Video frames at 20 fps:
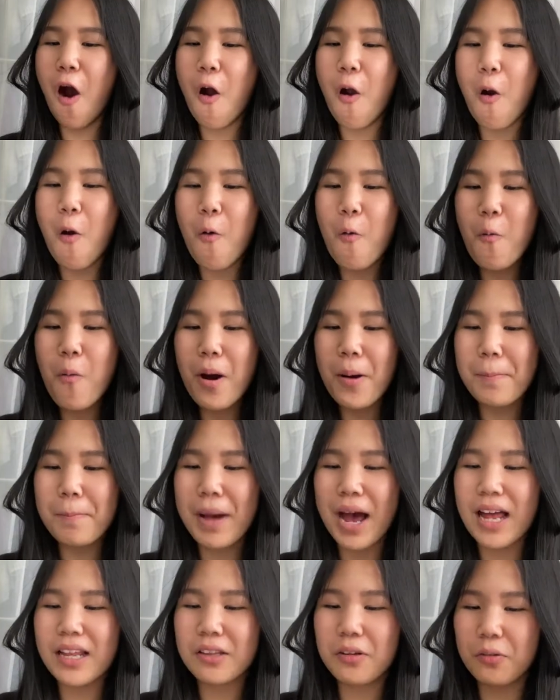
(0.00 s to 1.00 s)
Oh
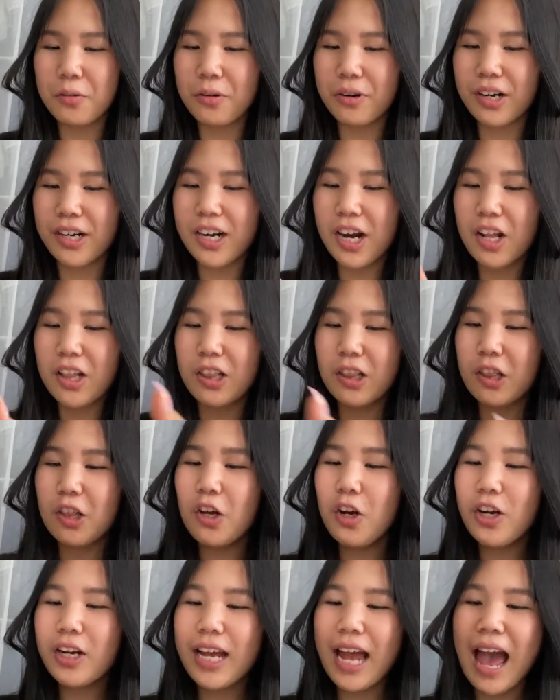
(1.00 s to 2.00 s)
my lord,
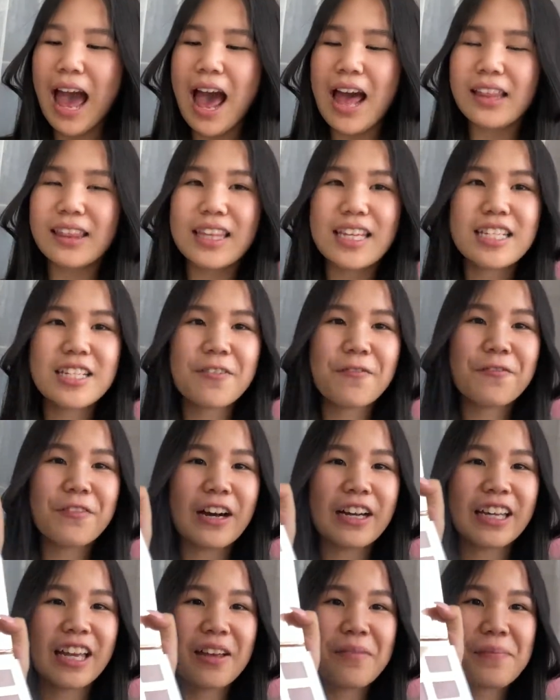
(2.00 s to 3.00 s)
look at this
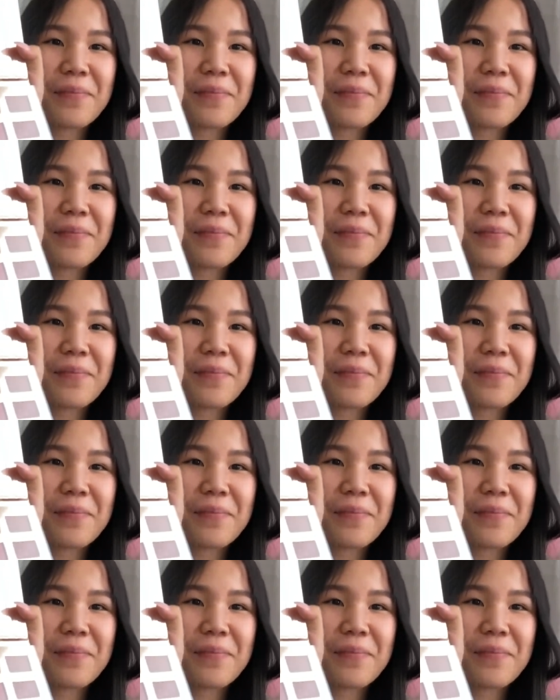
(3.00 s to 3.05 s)
fucking